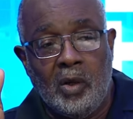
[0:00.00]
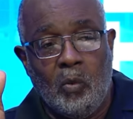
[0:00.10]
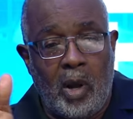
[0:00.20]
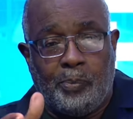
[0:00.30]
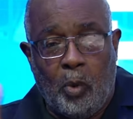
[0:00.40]

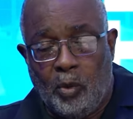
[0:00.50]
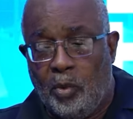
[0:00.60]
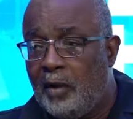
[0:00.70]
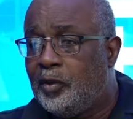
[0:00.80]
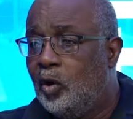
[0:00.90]
what
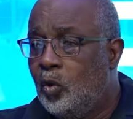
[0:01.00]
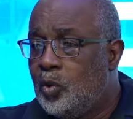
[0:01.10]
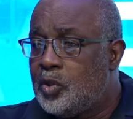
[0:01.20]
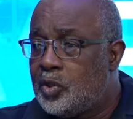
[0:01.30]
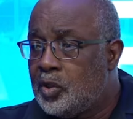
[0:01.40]
Portmore have to
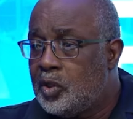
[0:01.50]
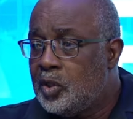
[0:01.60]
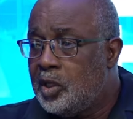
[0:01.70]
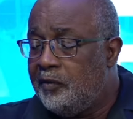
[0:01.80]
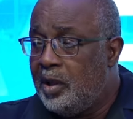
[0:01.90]
lose if they